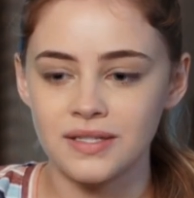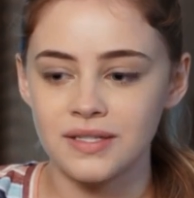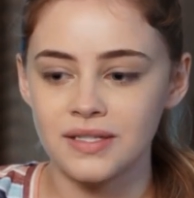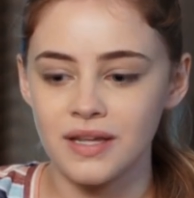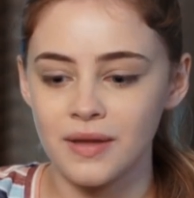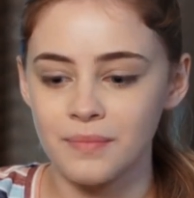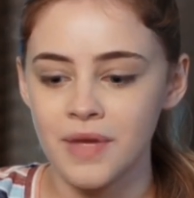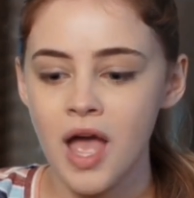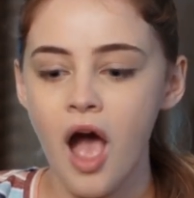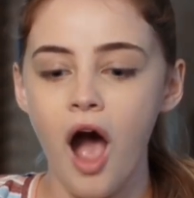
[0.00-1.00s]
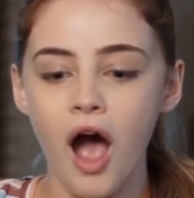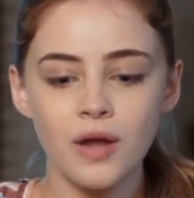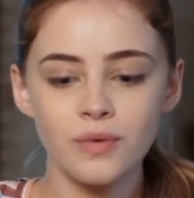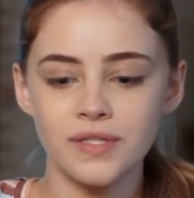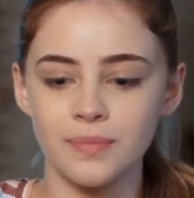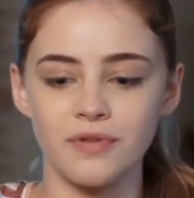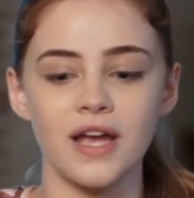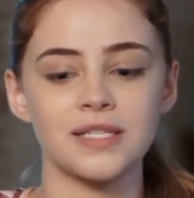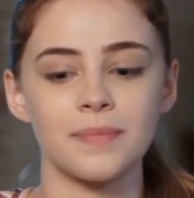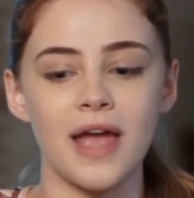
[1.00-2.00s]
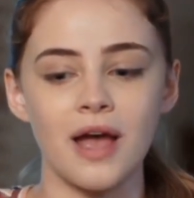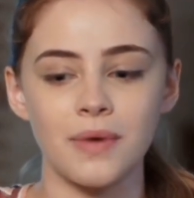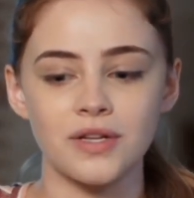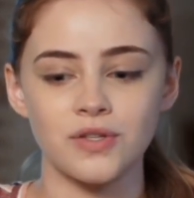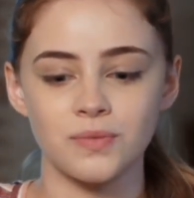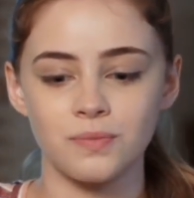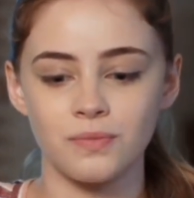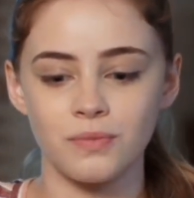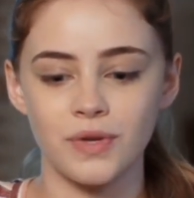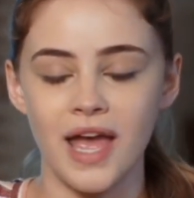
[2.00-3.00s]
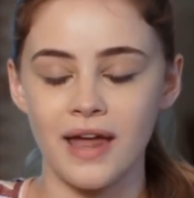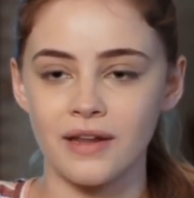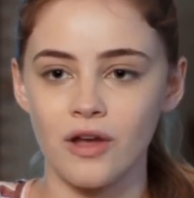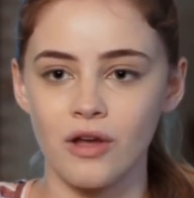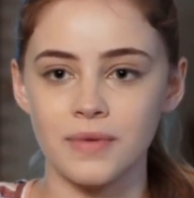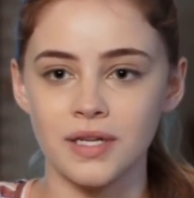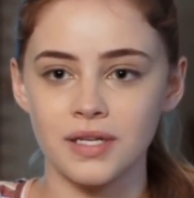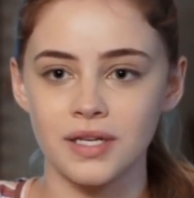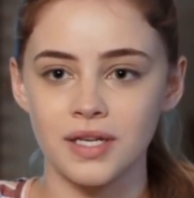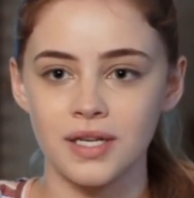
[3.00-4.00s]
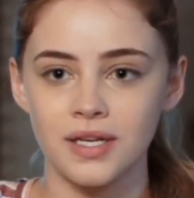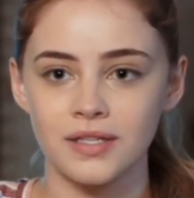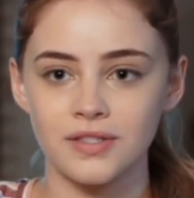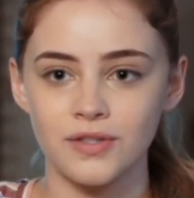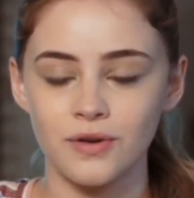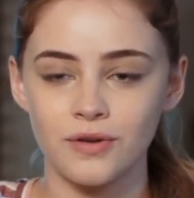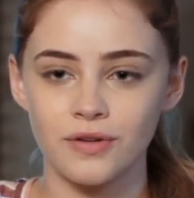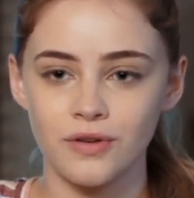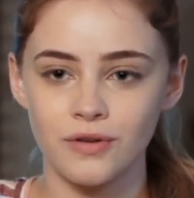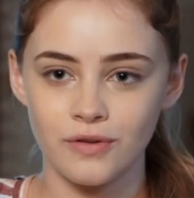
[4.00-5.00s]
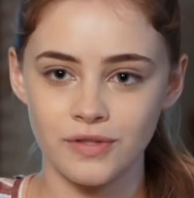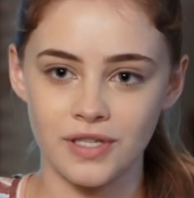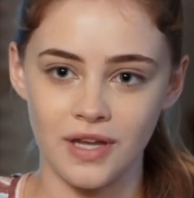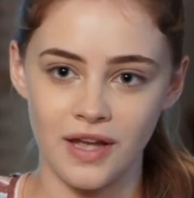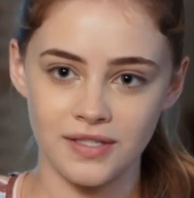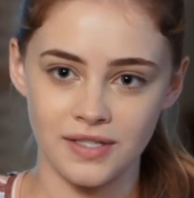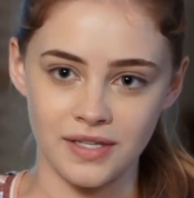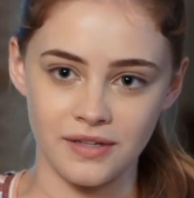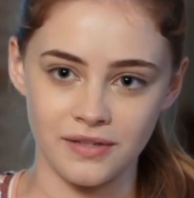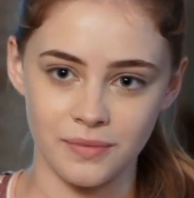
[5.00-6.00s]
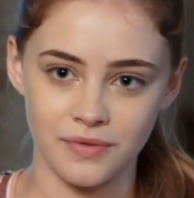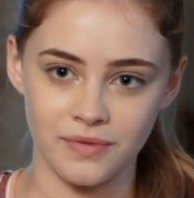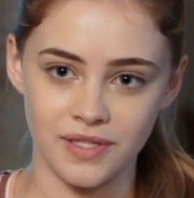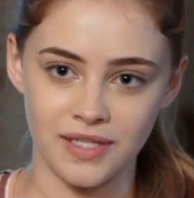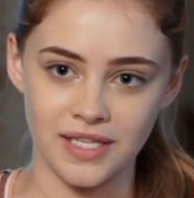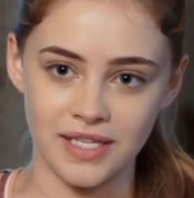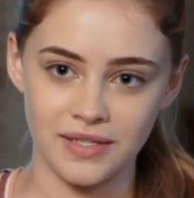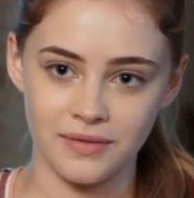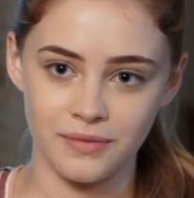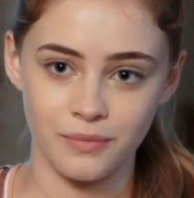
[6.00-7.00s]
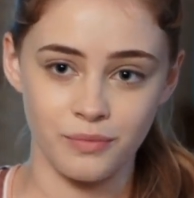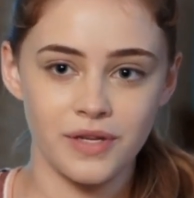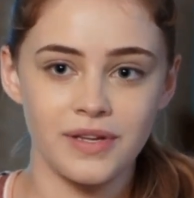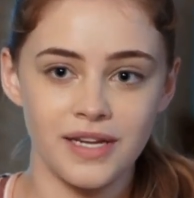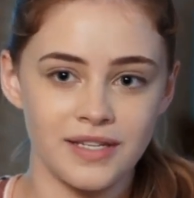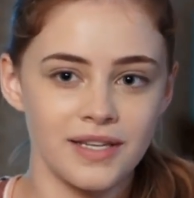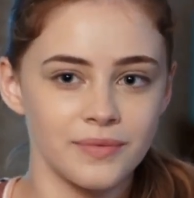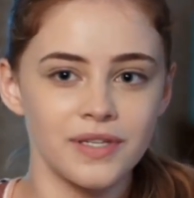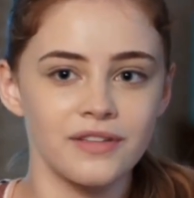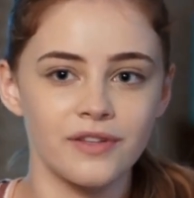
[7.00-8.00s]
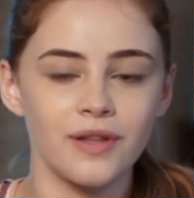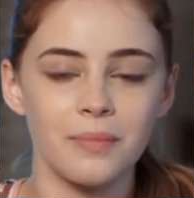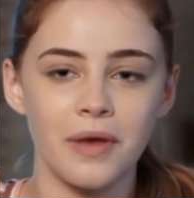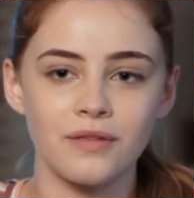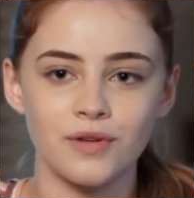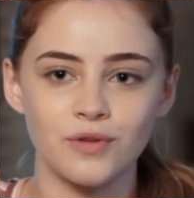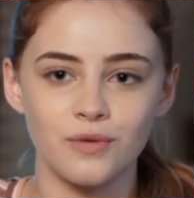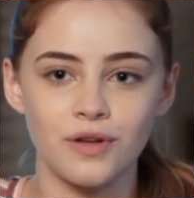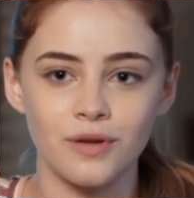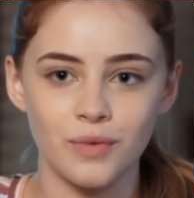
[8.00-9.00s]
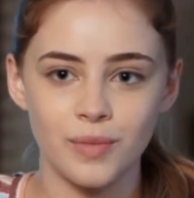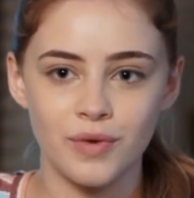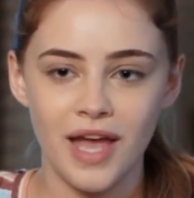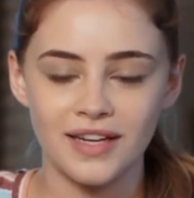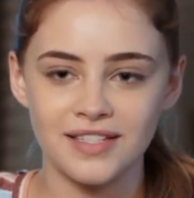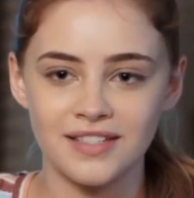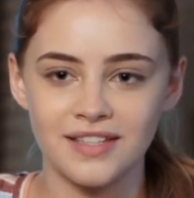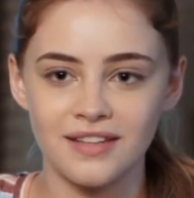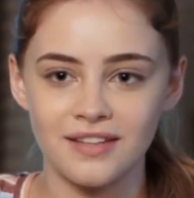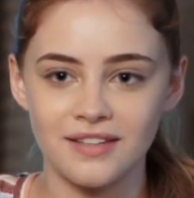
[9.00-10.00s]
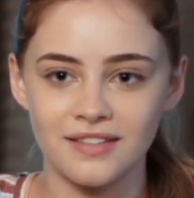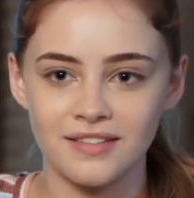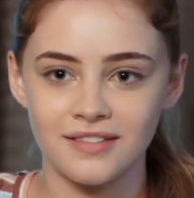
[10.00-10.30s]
And I was surprised by how much we had in common. So kudos to casting, because it does really feel like mother and daughter when we're acting together.